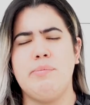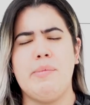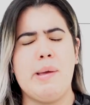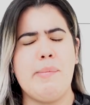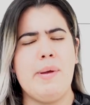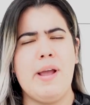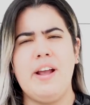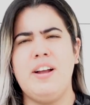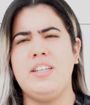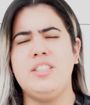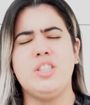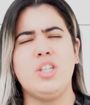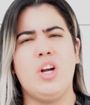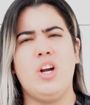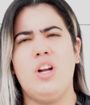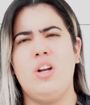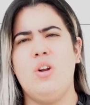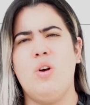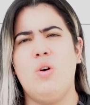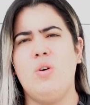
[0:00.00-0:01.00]
My parents
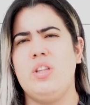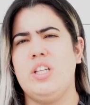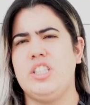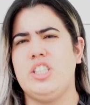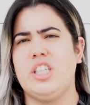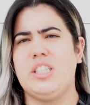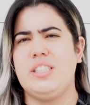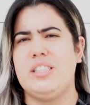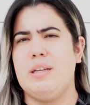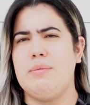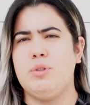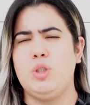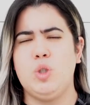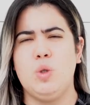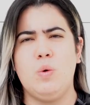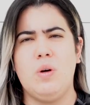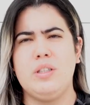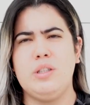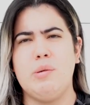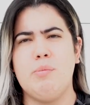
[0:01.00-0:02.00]
are alone, it's just them
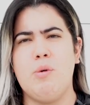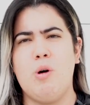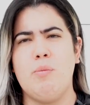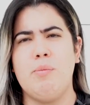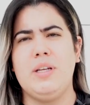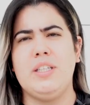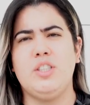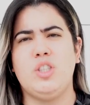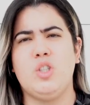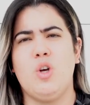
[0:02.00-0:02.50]
two at the moment.